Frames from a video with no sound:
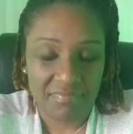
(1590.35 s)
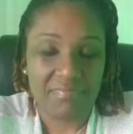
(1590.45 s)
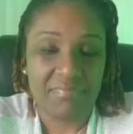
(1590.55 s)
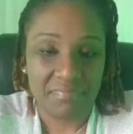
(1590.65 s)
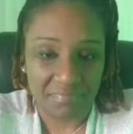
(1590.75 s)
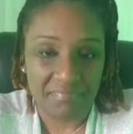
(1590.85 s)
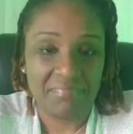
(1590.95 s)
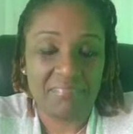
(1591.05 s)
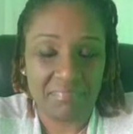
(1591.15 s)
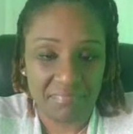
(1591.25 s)
Like
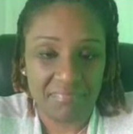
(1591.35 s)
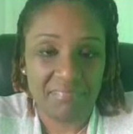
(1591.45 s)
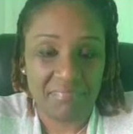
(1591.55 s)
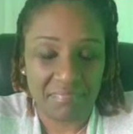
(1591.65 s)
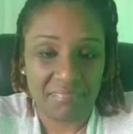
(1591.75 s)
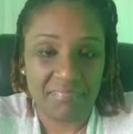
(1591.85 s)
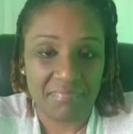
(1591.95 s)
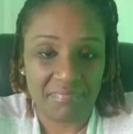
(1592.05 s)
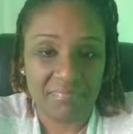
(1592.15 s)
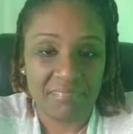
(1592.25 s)
they
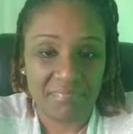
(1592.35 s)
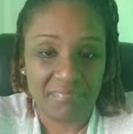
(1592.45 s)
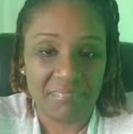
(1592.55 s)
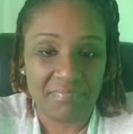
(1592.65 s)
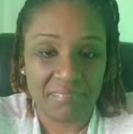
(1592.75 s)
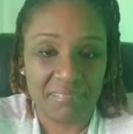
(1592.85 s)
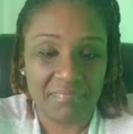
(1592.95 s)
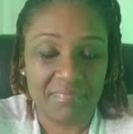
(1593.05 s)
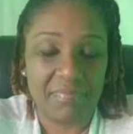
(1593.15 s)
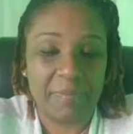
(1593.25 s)
give
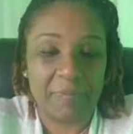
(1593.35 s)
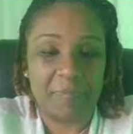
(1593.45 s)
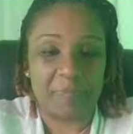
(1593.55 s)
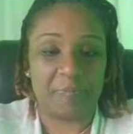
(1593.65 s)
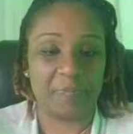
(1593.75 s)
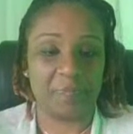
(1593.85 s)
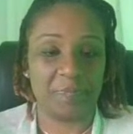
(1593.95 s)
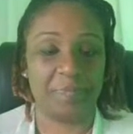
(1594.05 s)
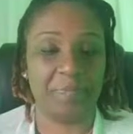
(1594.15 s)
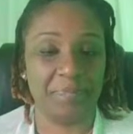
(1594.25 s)
the
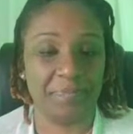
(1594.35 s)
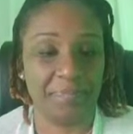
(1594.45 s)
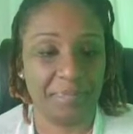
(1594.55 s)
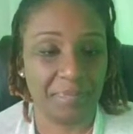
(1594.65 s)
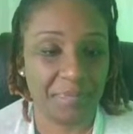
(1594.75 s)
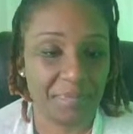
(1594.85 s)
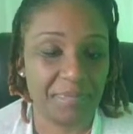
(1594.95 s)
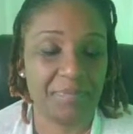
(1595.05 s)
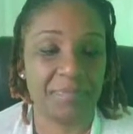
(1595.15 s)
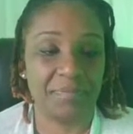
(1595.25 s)
kind of love
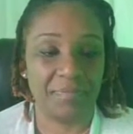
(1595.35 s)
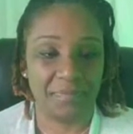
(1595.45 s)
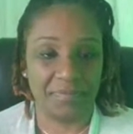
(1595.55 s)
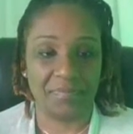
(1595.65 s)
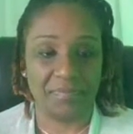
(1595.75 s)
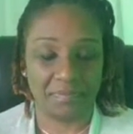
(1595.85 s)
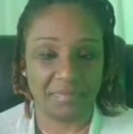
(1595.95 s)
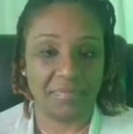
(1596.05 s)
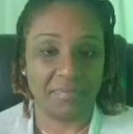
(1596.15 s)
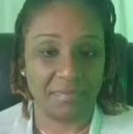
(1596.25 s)
that you
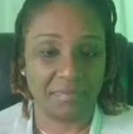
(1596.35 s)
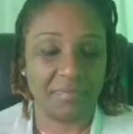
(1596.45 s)
want